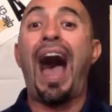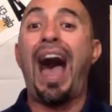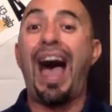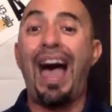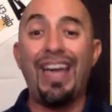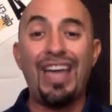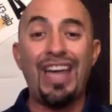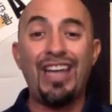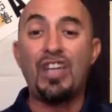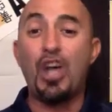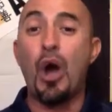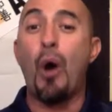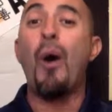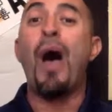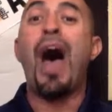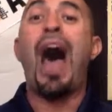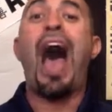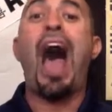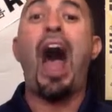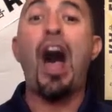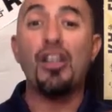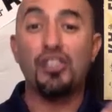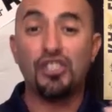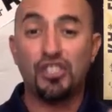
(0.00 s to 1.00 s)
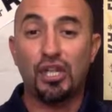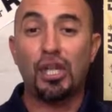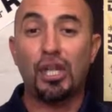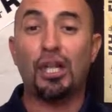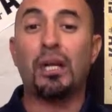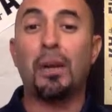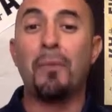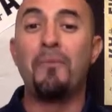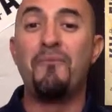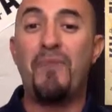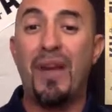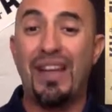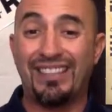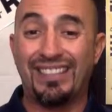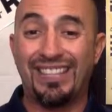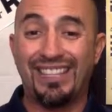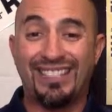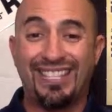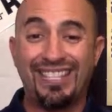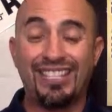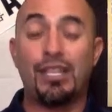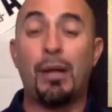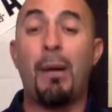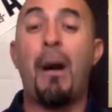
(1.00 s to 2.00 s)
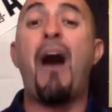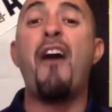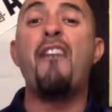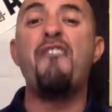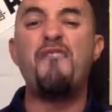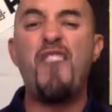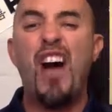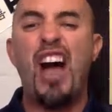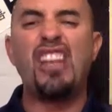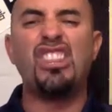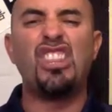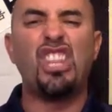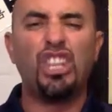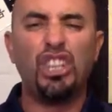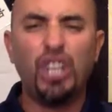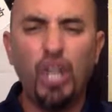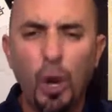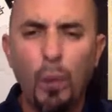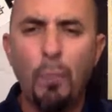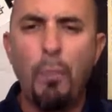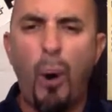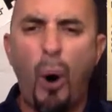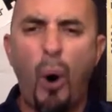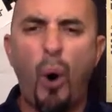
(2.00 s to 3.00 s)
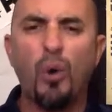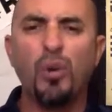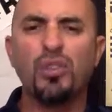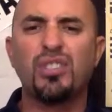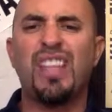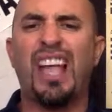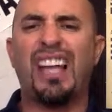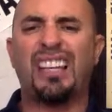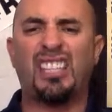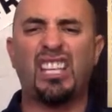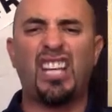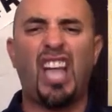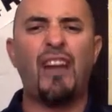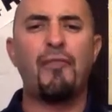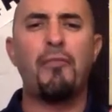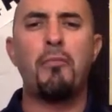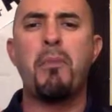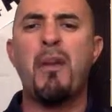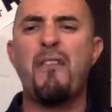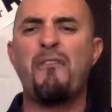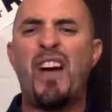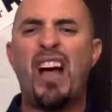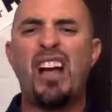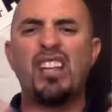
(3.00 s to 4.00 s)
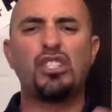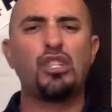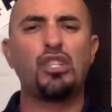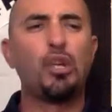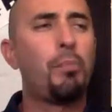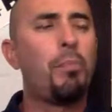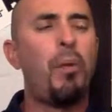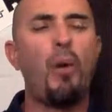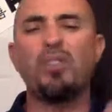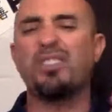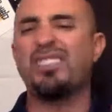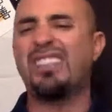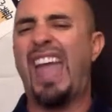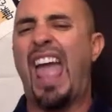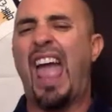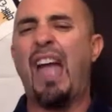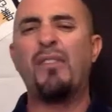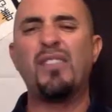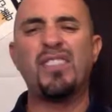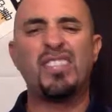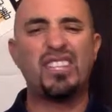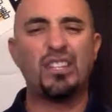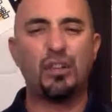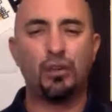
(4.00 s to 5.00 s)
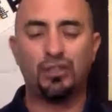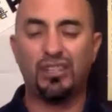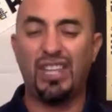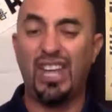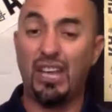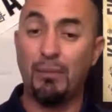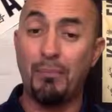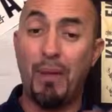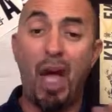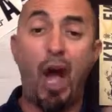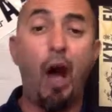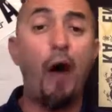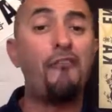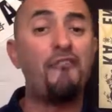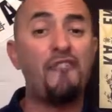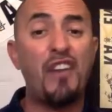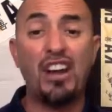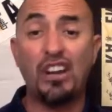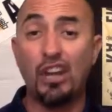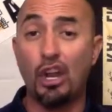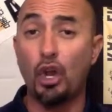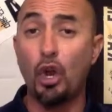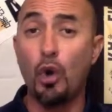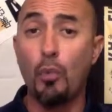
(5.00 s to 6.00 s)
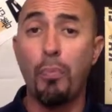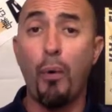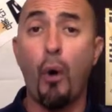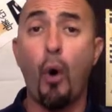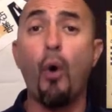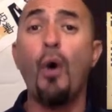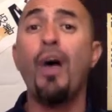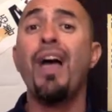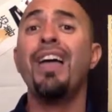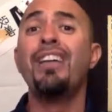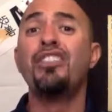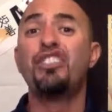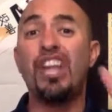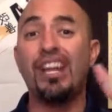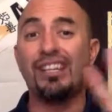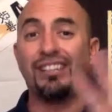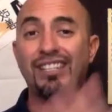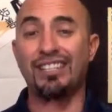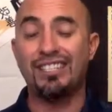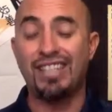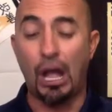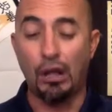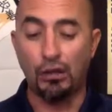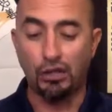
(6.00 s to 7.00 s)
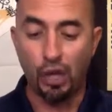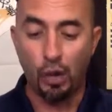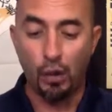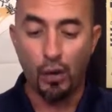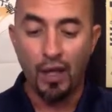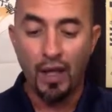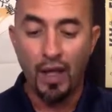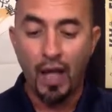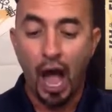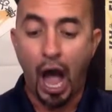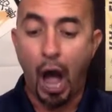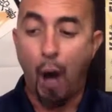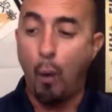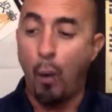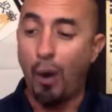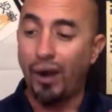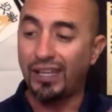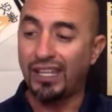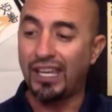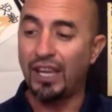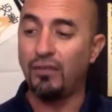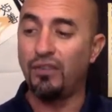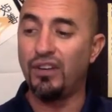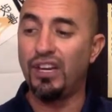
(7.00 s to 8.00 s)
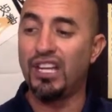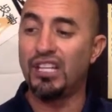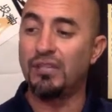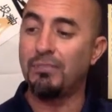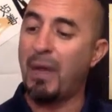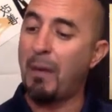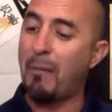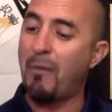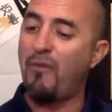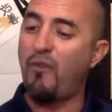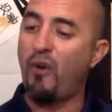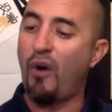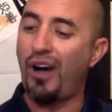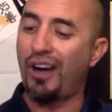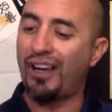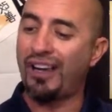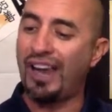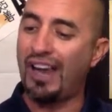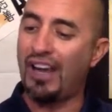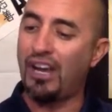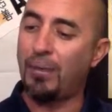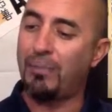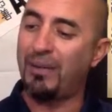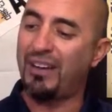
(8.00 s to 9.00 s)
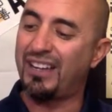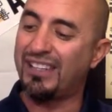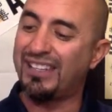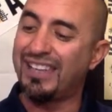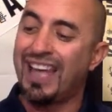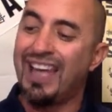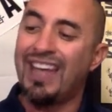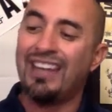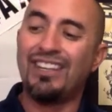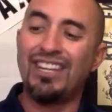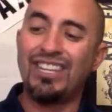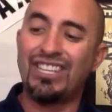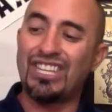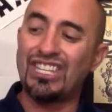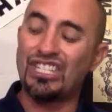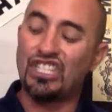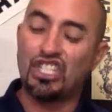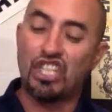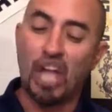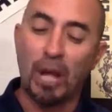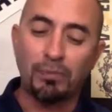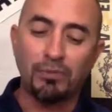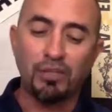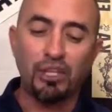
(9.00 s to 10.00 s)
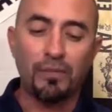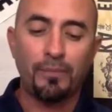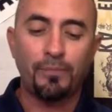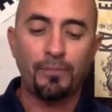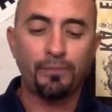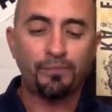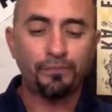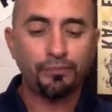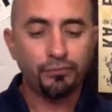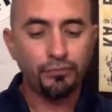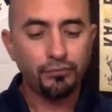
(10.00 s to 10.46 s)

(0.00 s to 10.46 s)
I, yo, I'll circumvent the system. I'll find the loopholes, like the government finds loopholes in every single thing, man. I'll find a loophole. Check this out, though. I want to give you this, man, before I get out of here because this is something